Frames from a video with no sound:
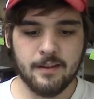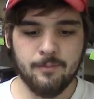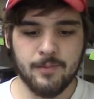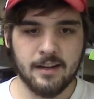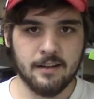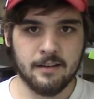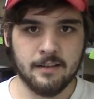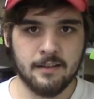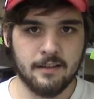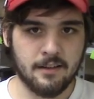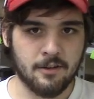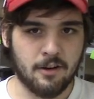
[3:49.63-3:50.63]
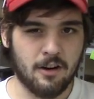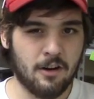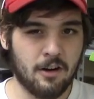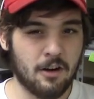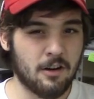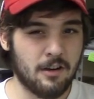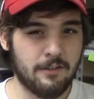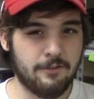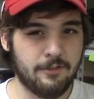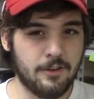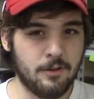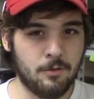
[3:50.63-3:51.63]
because there are a
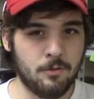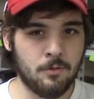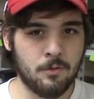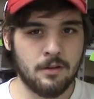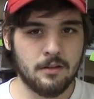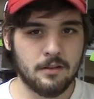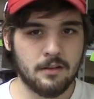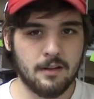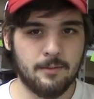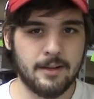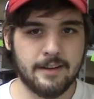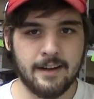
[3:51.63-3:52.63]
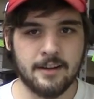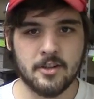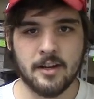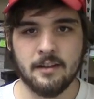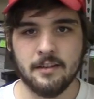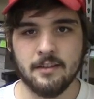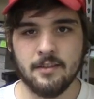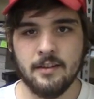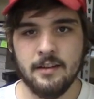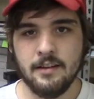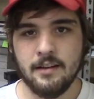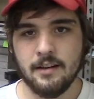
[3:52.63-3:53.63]
few limitations
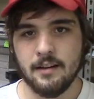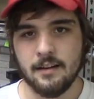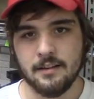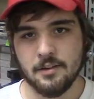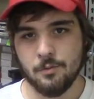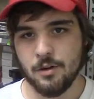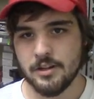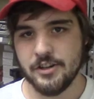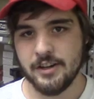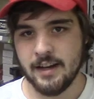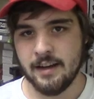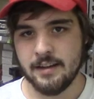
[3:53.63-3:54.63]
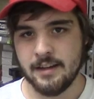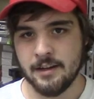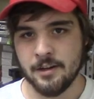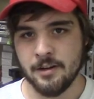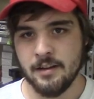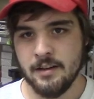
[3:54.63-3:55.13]
to what you get here.